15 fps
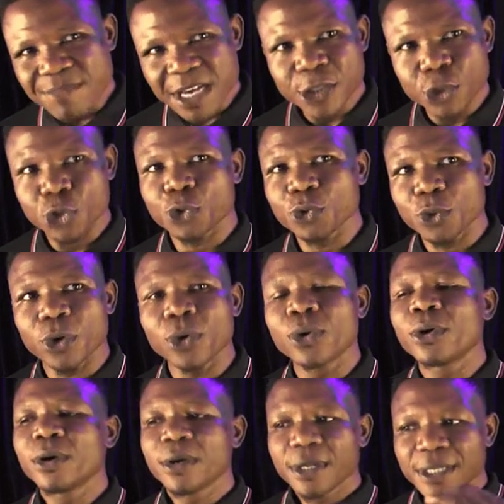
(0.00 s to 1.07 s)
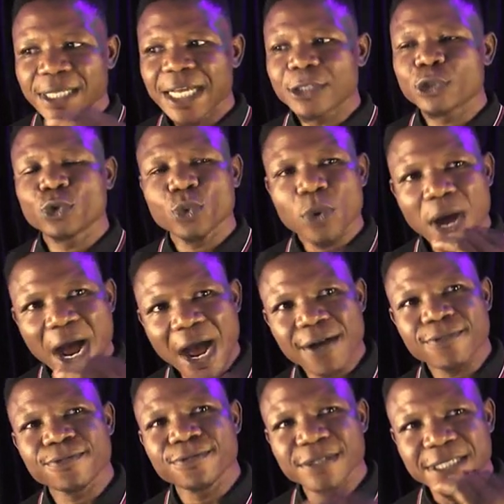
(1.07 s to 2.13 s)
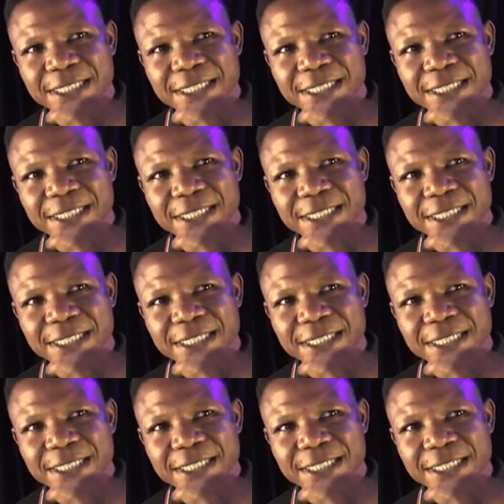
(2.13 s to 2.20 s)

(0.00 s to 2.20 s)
make sure that you have